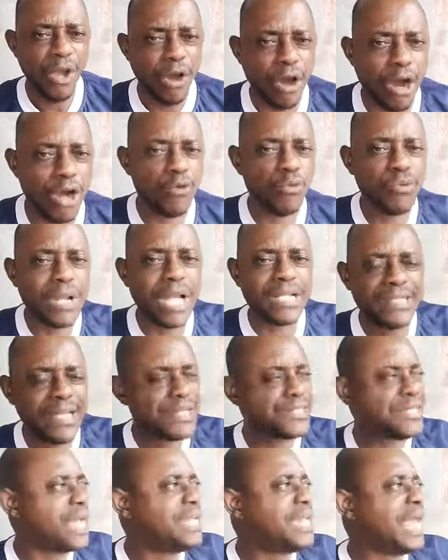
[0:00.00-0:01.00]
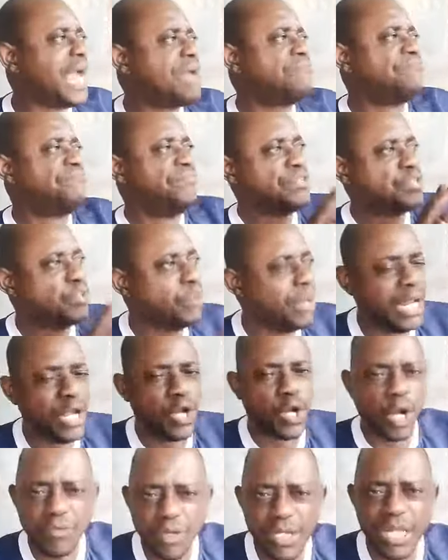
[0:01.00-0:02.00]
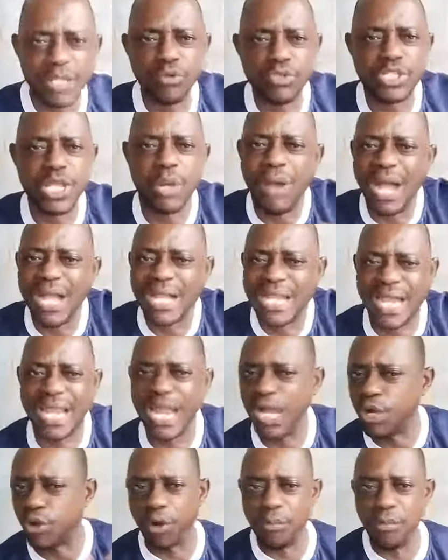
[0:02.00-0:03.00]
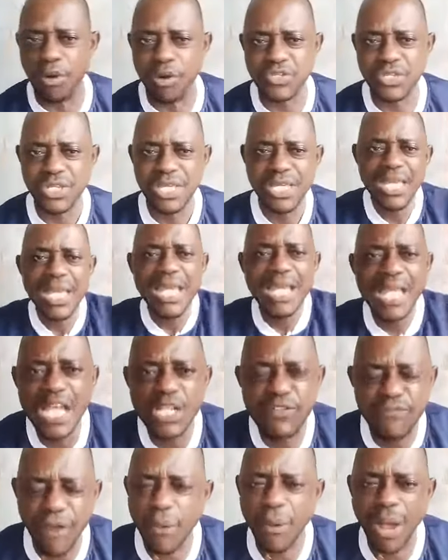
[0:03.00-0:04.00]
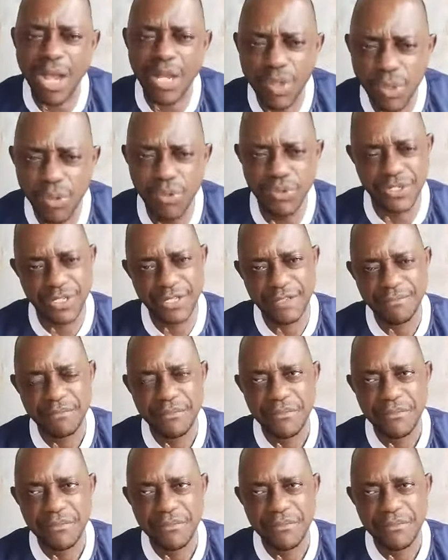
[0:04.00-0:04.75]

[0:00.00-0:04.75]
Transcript: Or when I think said everything when the government they do say one carry and come out is for our good.